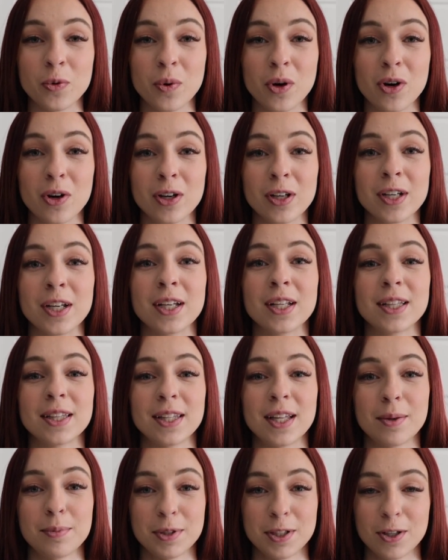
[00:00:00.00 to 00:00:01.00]
on,
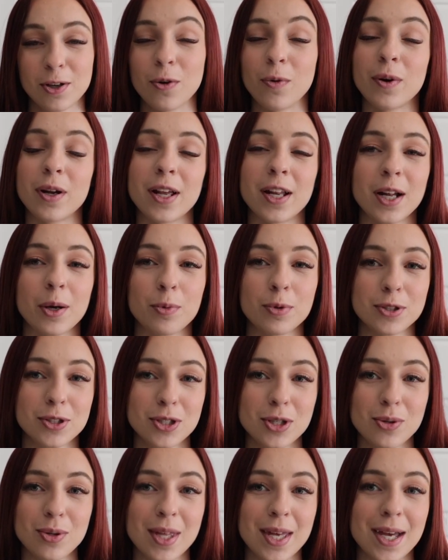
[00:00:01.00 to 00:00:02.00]
let me know and I will
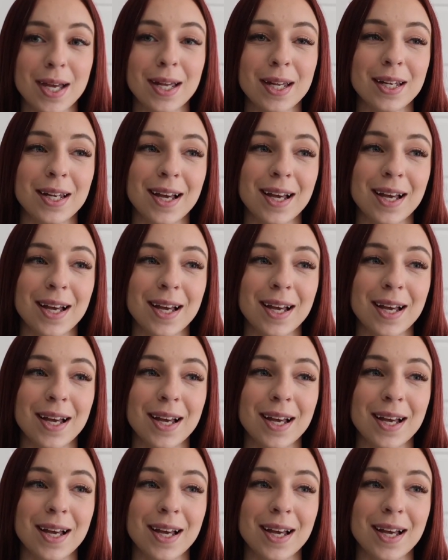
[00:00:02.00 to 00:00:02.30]
do that.